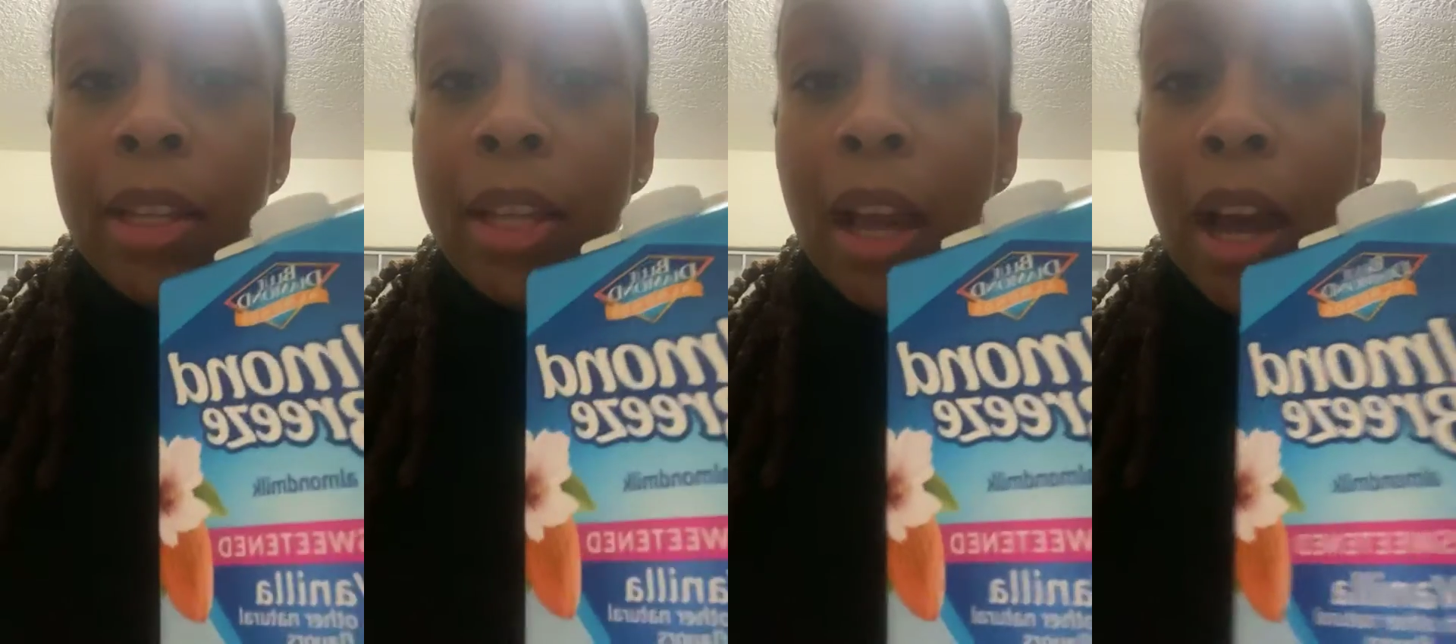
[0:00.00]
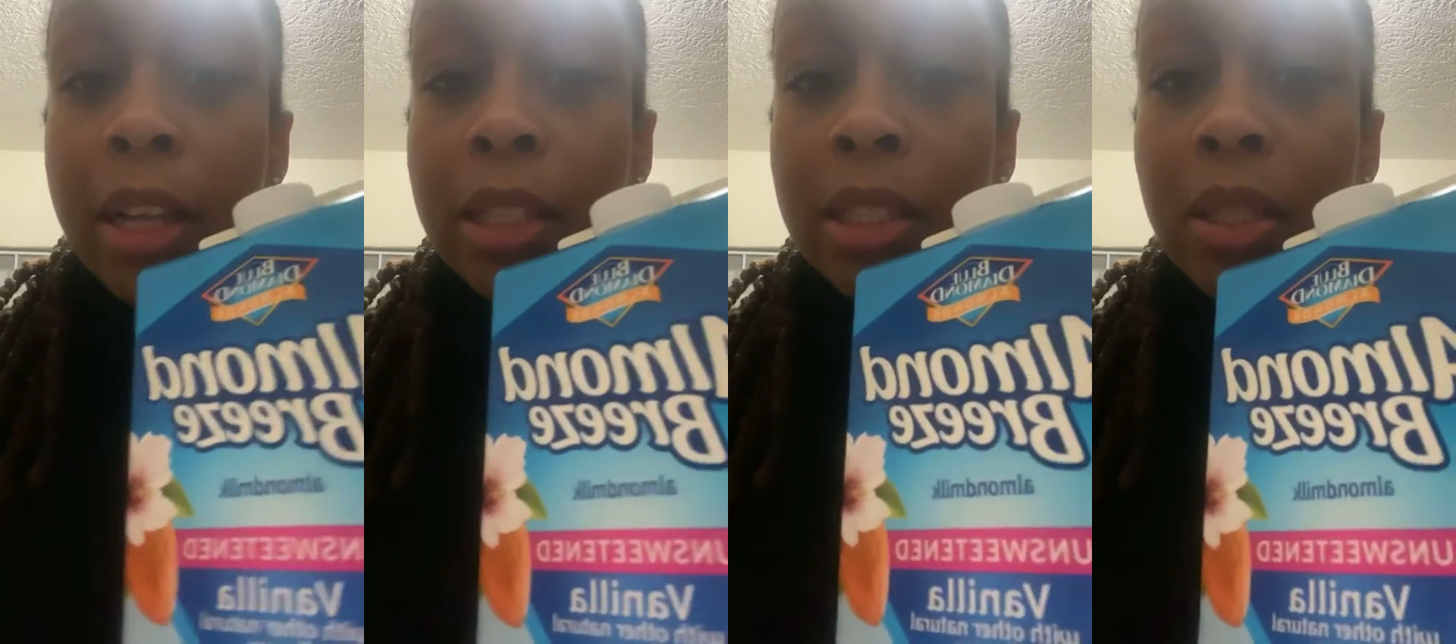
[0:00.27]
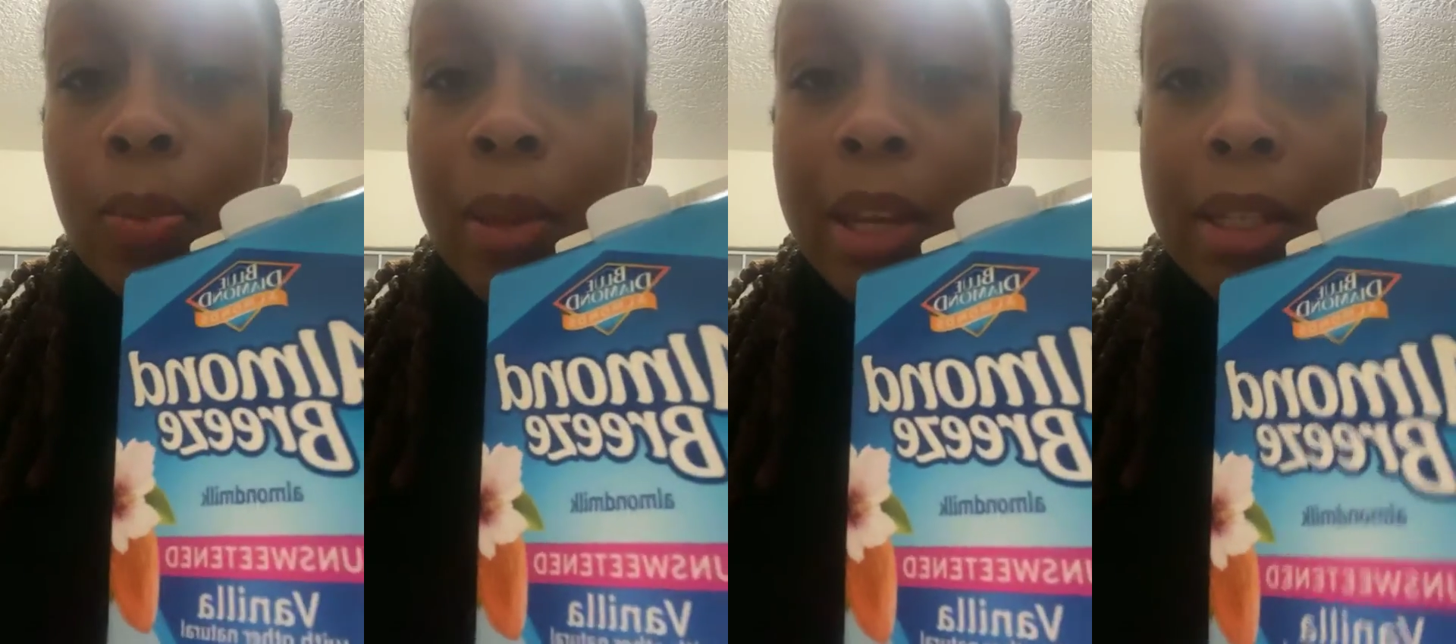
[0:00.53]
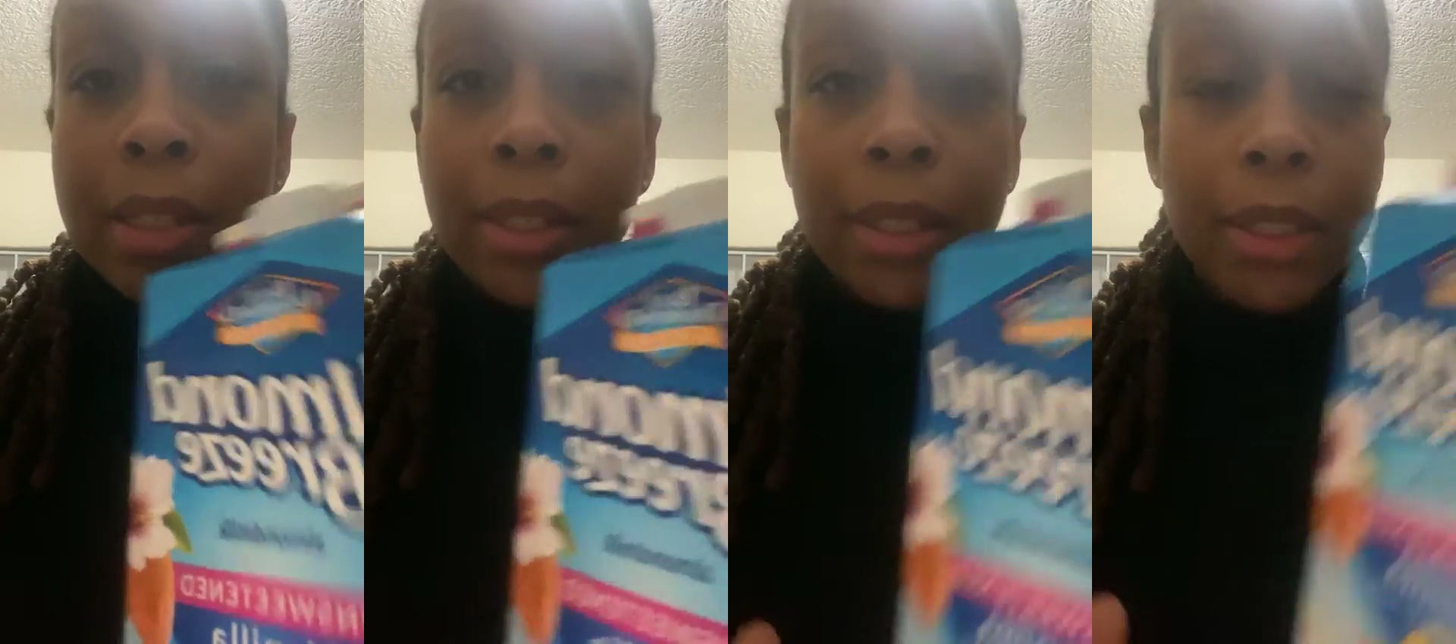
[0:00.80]
the
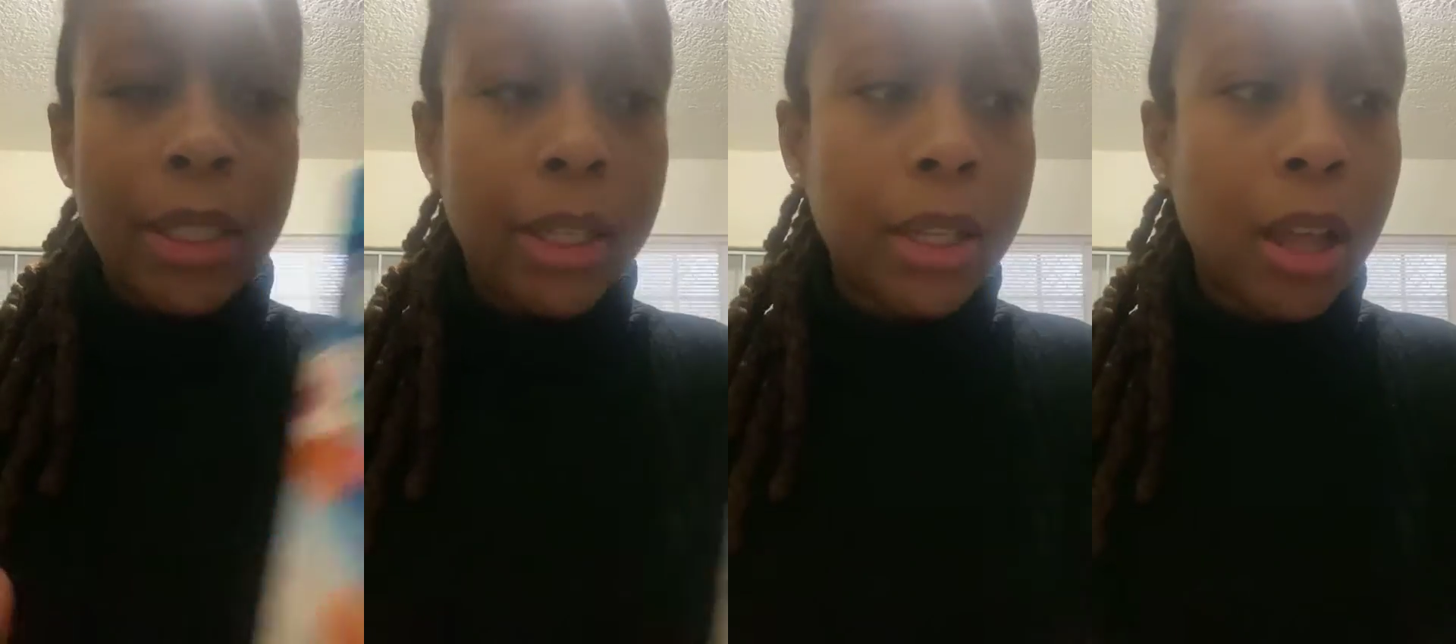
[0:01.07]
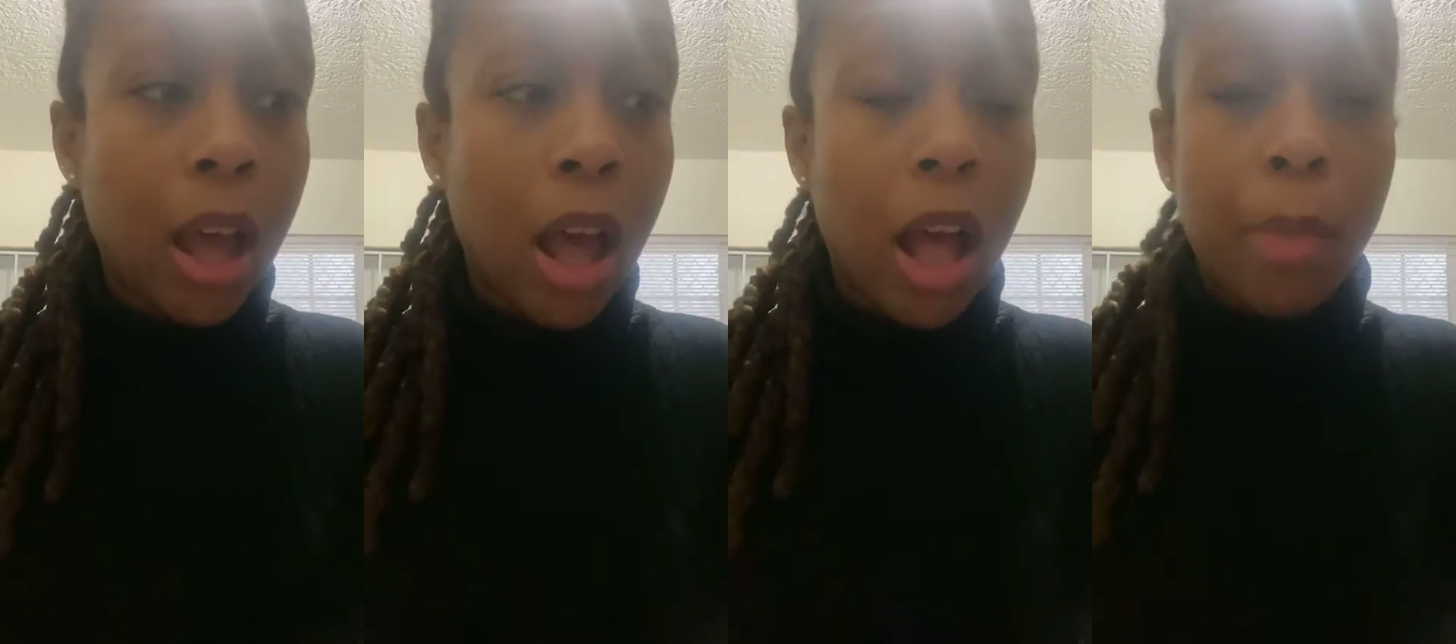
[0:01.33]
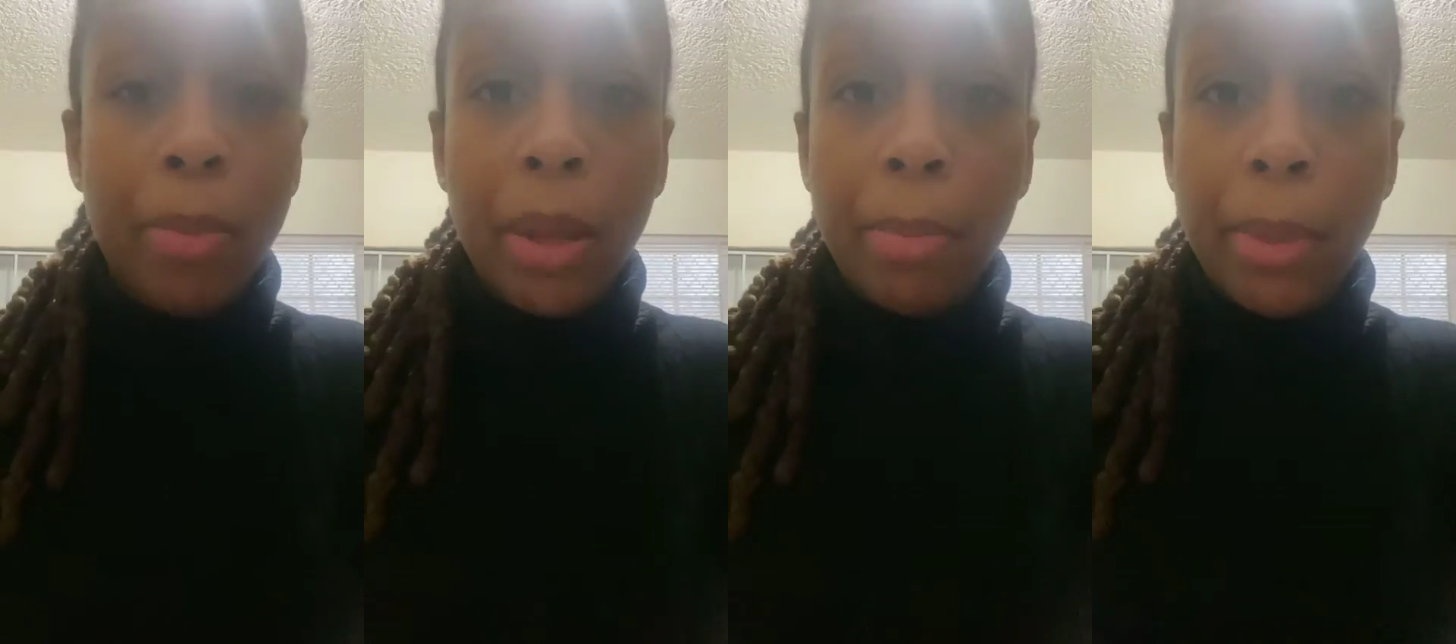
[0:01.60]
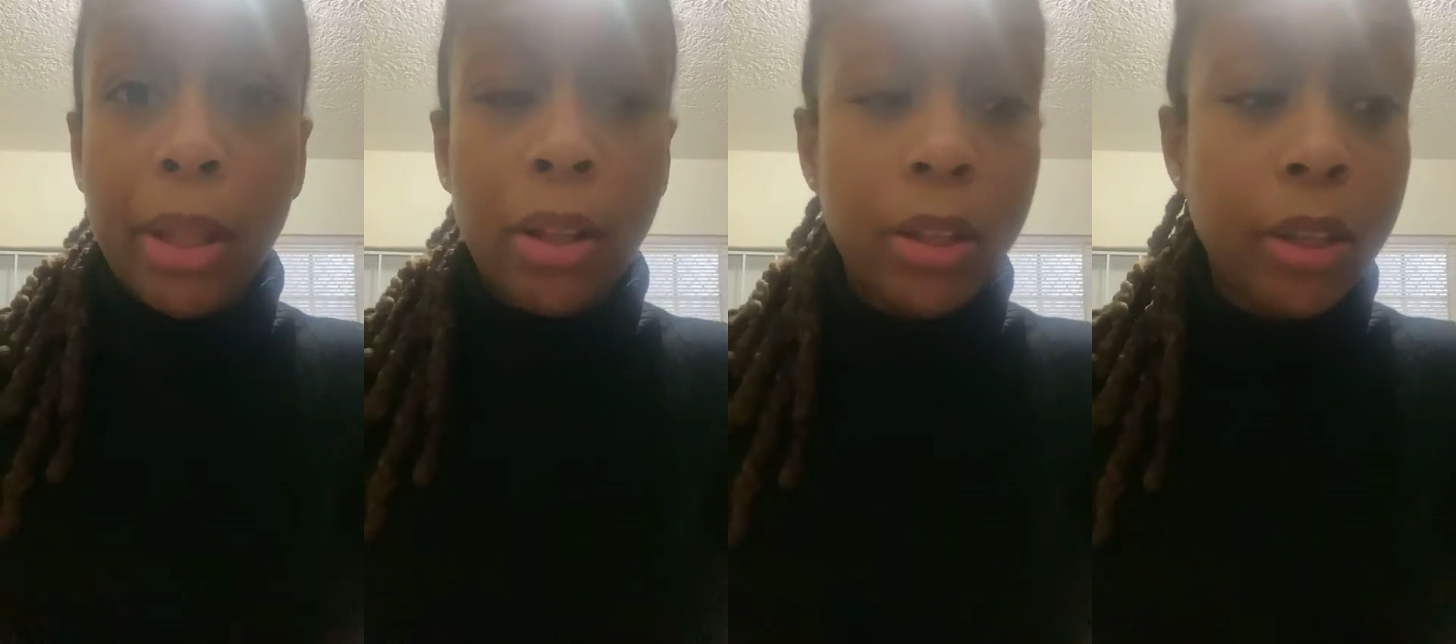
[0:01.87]
unsweetened
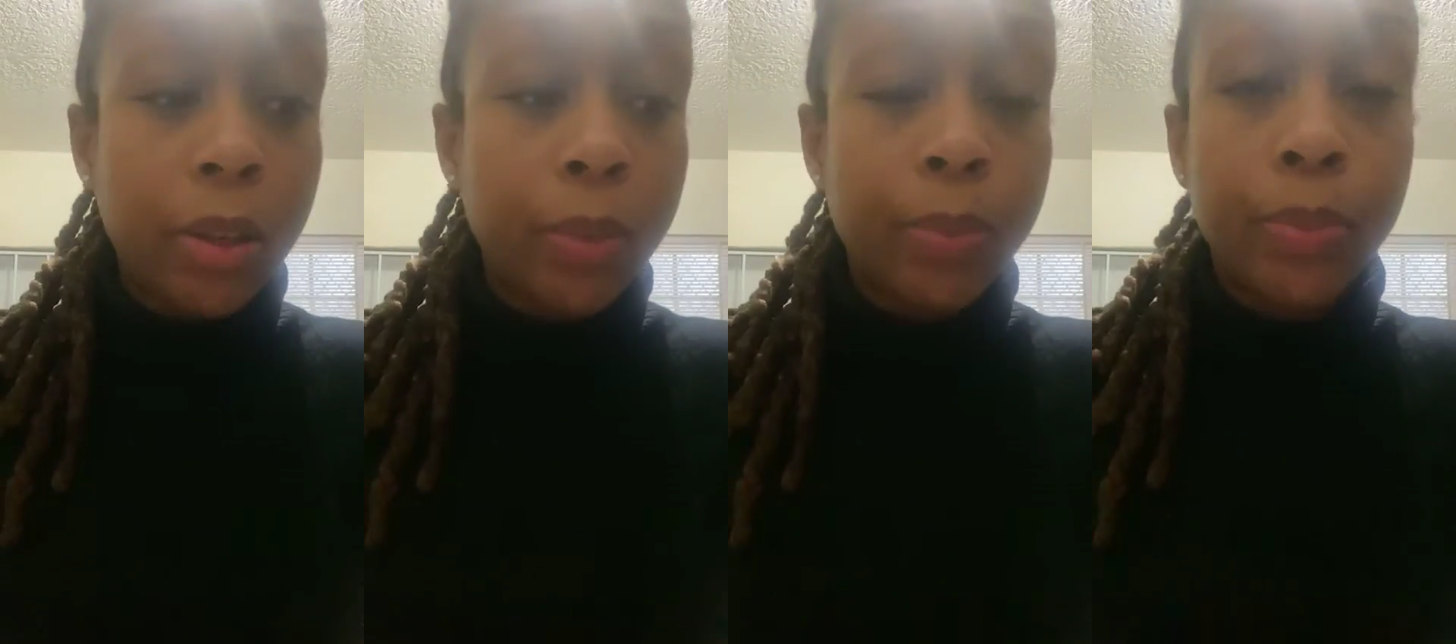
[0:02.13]
almond milk,